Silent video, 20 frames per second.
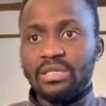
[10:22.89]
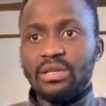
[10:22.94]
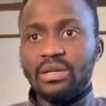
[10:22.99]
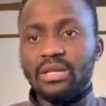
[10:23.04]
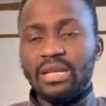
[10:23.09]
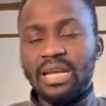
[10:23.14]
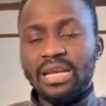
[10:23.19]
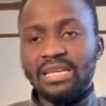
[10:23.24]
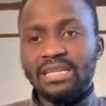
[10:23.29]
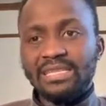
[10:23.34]
Not
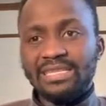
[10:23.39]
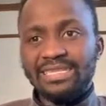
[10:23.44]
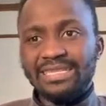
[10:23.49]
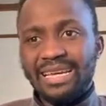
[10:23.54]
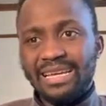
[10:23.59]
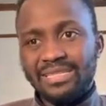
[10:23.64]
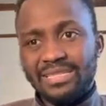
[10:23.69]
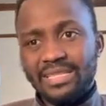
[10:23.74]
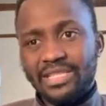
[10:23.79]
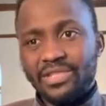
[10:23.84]
like it's
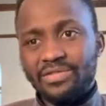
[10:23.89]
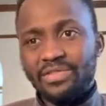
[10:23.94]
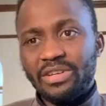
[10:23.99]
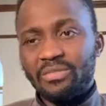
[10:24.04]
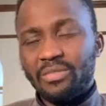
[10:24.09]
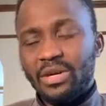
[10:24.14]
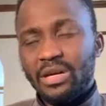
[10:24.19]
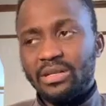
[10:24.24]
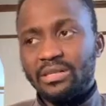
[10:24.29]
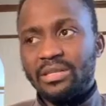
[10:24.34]
necessary,
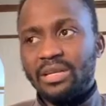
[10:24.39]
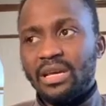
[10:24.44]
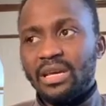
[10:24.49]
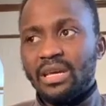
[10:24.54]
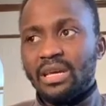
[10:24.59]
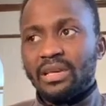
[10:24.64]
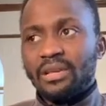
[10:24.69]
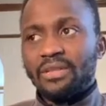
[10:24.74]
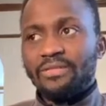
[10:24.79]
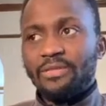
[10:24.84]
but
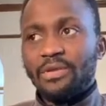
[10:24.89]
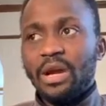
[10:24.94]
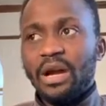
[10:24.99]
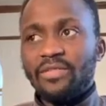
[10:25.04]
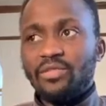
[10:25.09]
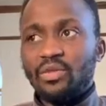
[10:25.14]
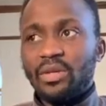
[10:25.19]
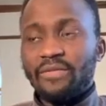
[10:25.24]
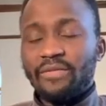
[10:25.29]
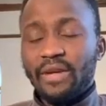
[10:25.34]
if you
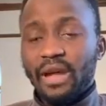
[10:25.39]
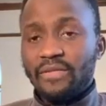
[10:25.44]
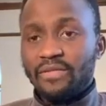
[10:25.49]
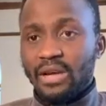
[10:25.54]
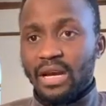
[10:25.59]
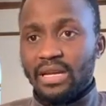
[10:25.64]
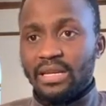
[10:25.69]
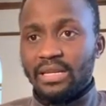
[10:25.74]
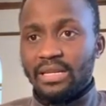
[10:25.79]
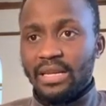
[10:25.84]
have 25
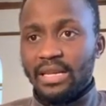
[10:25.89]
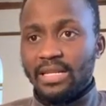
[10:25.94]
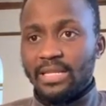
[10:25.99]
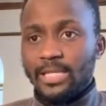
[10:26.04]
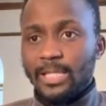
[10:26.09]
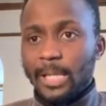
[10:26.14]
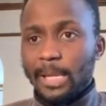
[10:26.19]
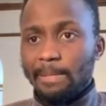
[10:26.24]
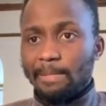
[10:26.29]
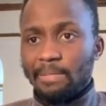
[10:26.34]

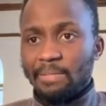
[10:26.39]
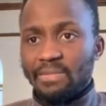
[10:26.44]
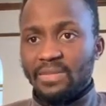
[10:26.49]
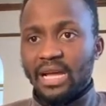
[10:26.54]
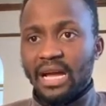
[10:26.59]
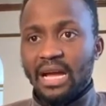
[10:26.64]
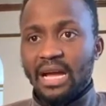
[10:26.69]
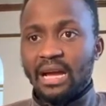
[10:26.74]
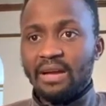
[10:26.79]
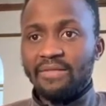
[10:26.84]
candidates
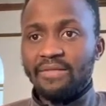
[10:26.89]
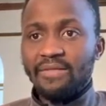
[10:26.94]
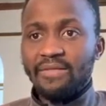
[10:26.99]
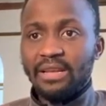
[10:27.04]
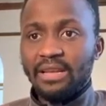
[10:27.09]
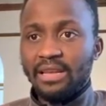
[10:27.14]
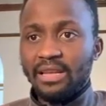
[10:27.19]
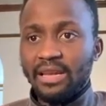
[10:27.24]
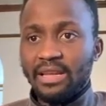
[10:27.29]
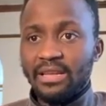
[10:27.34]
that have
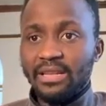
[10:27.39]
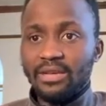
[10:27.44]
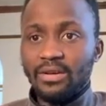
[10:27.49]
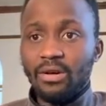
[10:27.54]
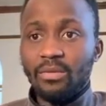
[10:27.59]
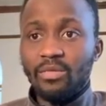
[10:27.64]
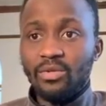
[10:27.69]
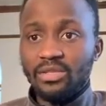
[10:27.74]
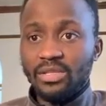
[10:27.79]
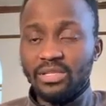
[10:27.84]
clearly
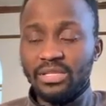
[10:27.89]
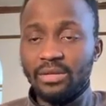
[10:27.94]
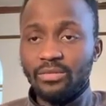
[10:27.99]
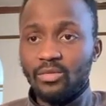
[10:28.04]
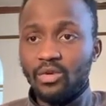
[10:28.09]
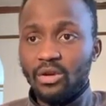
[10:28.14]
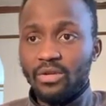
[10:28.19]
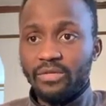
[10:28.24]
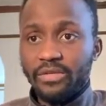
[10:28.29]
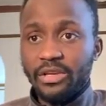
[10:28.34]
almost the same
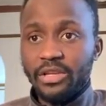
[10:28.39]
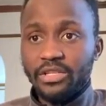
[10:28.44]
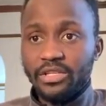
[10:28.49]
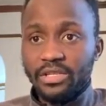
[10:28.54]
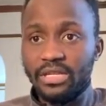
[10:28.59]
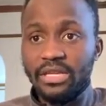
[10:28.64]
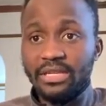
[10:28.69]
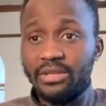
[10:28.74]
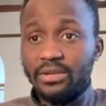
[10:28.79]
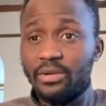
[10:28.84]

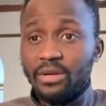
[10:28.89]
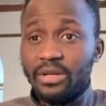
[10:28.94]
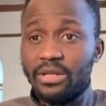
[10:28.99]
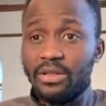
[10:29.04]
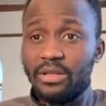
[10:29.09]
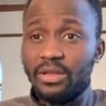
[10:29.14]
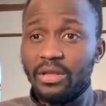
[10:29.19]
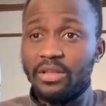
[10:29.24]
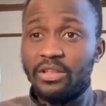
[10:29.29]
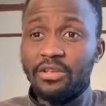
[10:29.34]
qualification, and the only
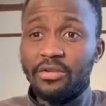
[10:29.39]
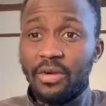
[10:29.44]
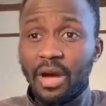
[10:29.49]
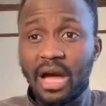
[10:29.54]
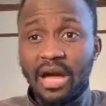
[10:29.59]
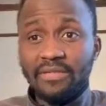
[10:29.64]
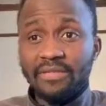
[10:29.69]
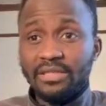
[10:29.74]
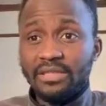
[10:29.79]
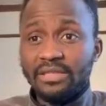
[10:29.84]
thing you
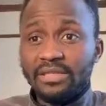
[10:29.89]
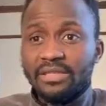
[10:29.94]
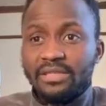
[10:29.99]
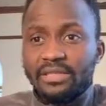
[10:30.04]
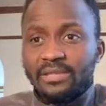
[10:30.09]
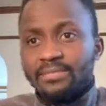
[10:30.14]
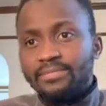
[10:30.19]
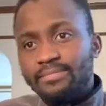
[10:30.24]
have is